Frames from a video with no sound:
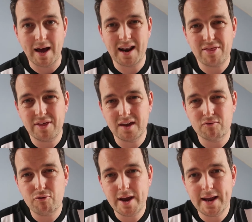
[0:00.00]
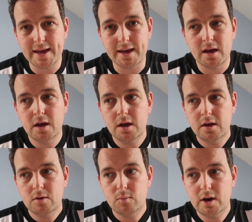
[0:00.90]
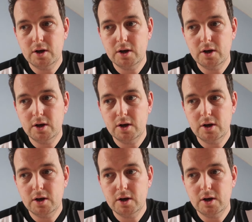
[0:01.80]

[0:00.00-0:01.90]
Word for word: And I think really we're